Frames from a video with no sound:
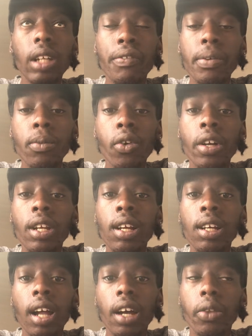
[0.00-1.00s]

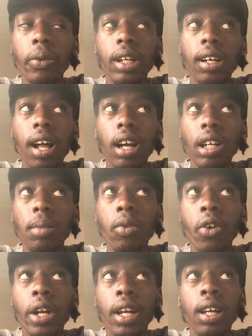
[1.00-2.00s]
morning, like 3 o'clock in the
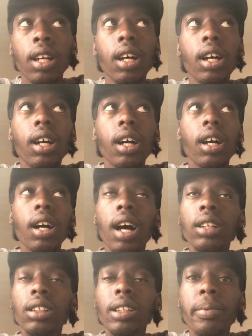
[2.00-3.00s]
morning,
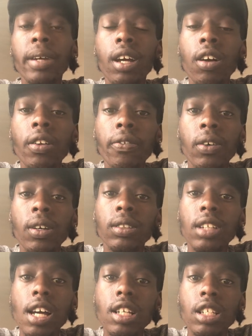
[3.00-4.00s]
constantly being on the phone
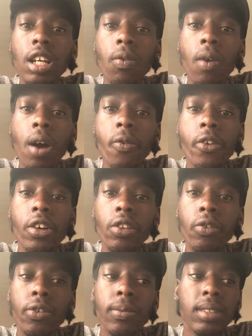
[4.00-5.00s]
texting while we're in
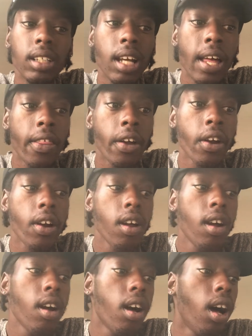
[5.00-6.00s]
the room together.
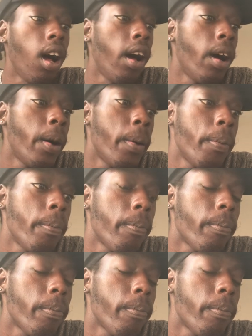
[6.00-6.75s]
Now